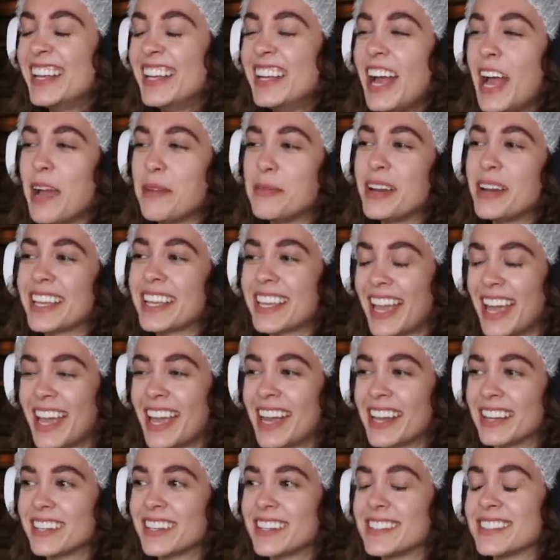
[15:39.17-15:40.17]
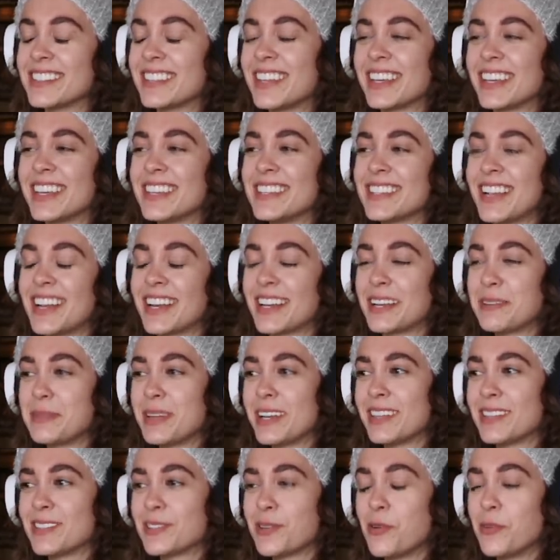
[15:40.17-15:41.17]
I mean, I can because like he's not going to be
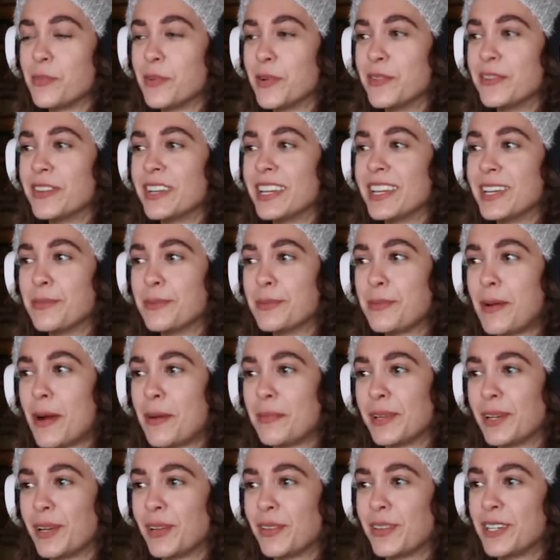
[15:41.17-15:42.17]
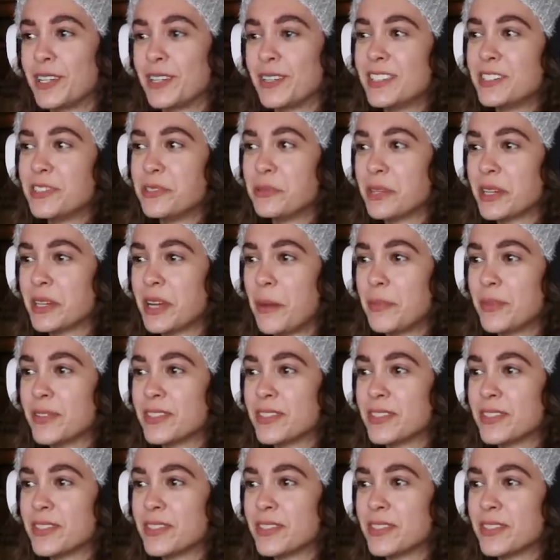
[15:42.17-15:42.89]
in this whole movie. He would probably only do a couple